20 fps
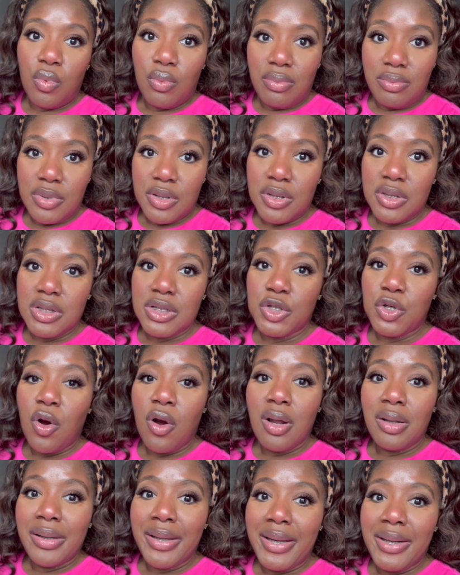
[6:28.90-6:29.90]
Your
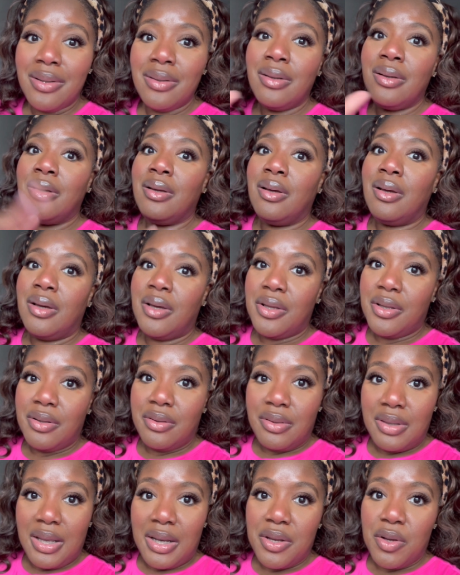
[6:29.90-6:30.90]
Charlotte,
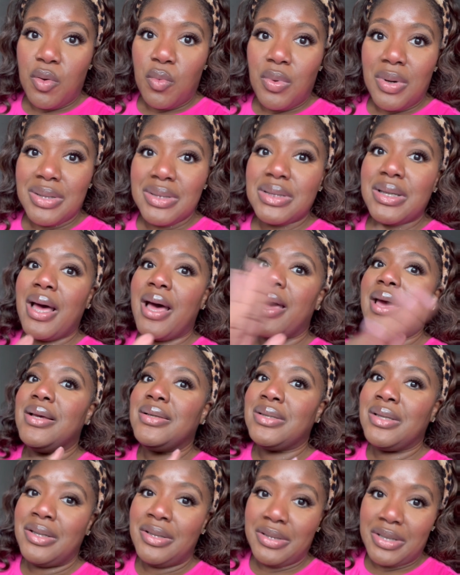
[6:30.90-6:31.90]
then your one
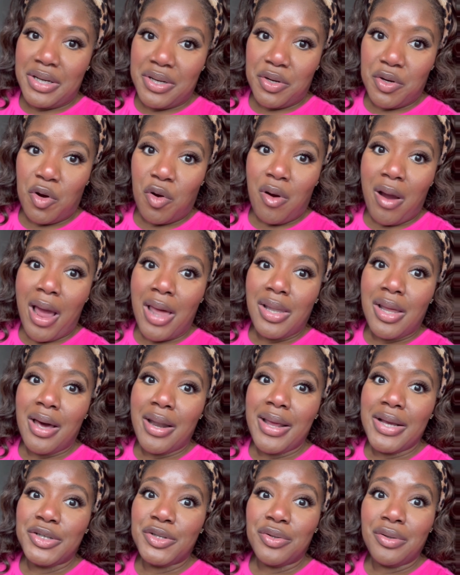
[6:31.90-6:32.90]
size, then your Krylon
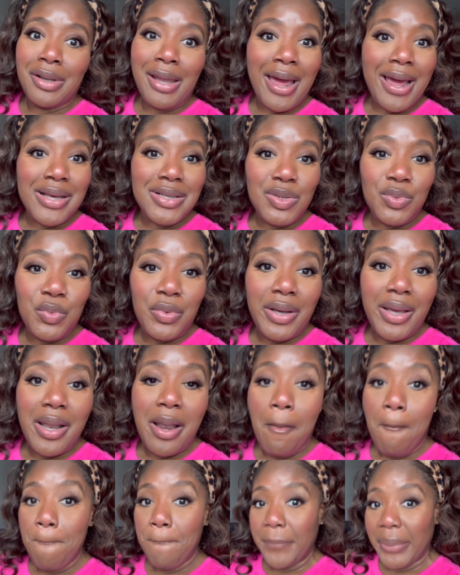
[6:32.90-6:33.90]
as your last
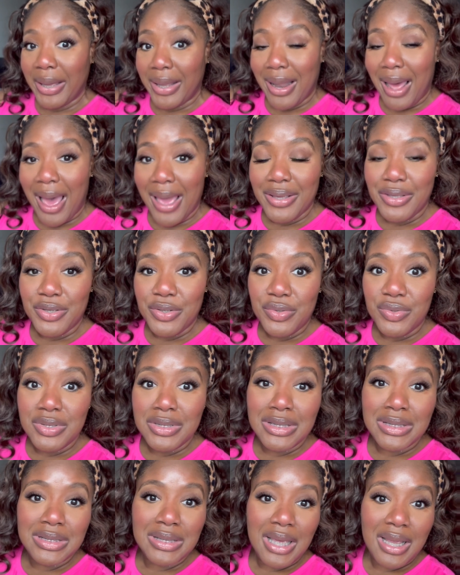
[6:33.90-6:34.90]
one. But I used the
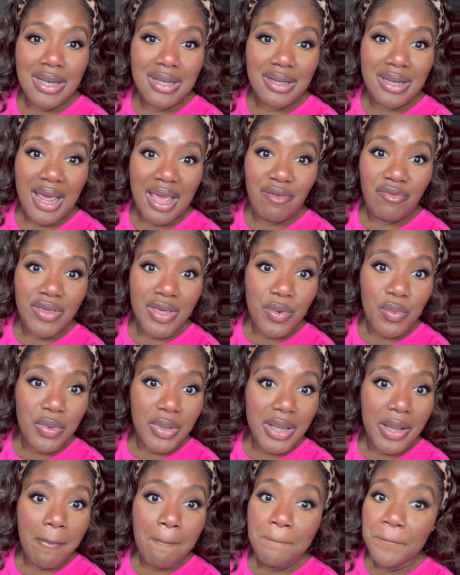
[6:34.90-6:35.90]
Scandinavia
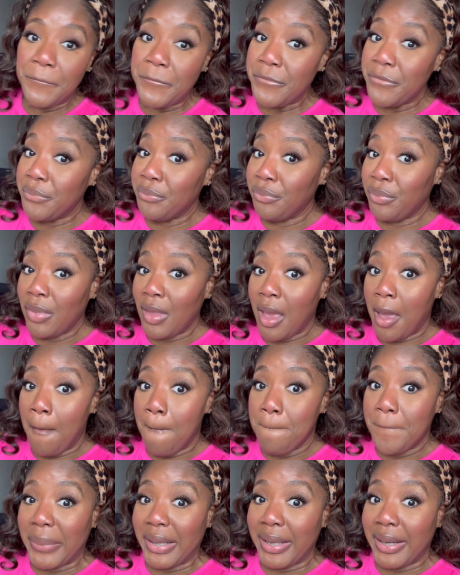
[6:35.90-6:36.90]
one.
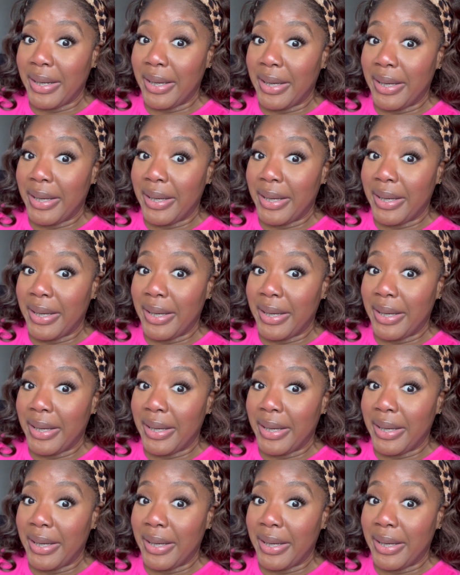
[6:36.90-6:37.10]
But